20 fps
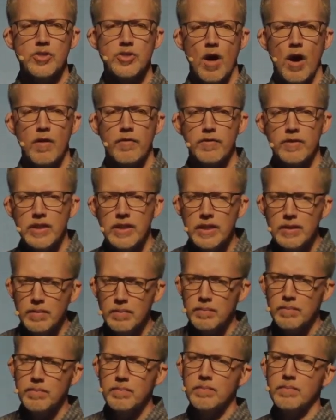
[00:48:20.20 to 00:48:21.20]

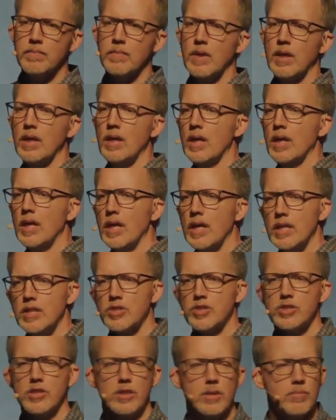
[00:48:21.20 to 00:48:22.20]
Softly,
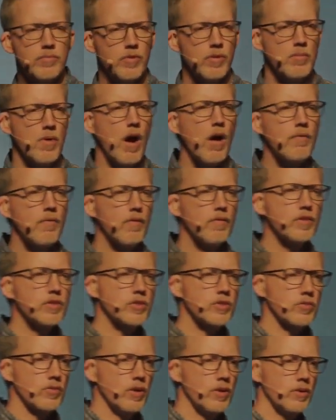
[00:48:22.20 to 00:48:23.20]
he stood up from off
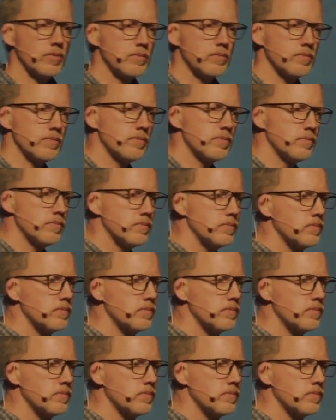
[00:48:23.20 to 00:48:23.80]
of his throne.